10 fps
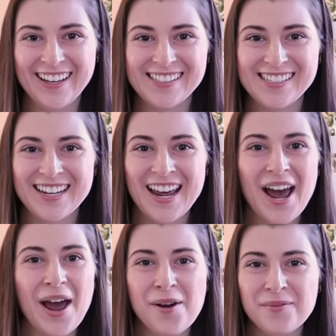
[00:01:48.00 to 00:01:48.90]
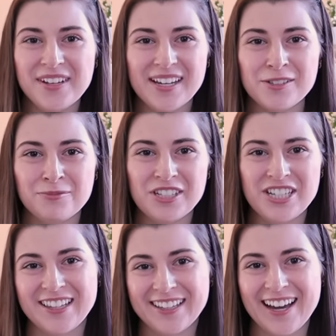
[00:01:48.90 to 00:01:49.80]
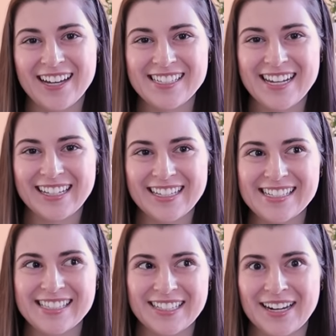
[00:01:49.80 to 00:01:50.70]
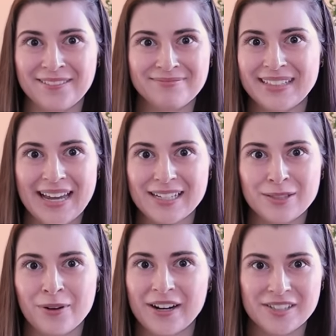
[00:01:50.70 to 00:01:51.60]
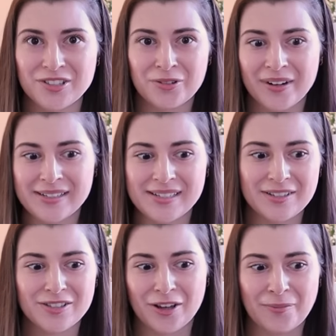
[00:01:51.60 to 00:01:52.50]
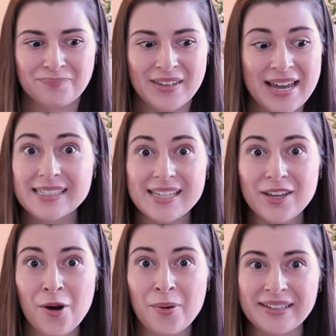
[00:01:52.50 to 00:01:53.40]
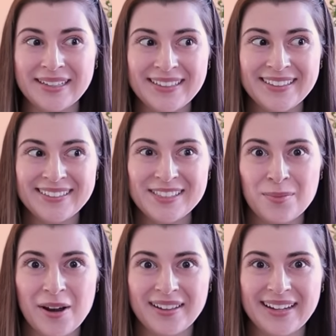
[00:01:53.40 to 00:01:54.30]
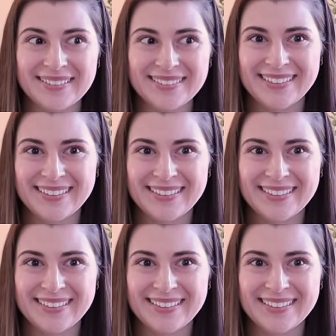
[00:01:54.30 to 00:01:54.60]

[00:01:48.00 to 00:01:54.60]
and I hope you guys appreciate the content, because, you know, yes, prices are rising, so let's get going, so I'm not late.